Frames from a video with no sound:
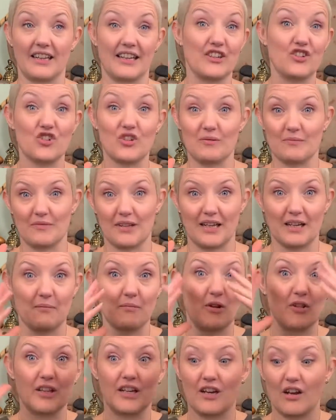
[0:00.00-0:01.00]
dream, like a
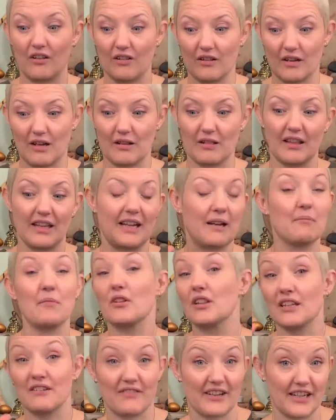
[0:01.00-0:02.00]

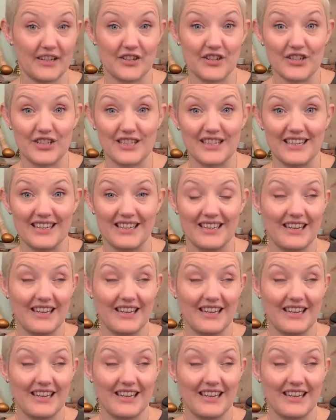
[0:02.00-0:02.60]
multiverse,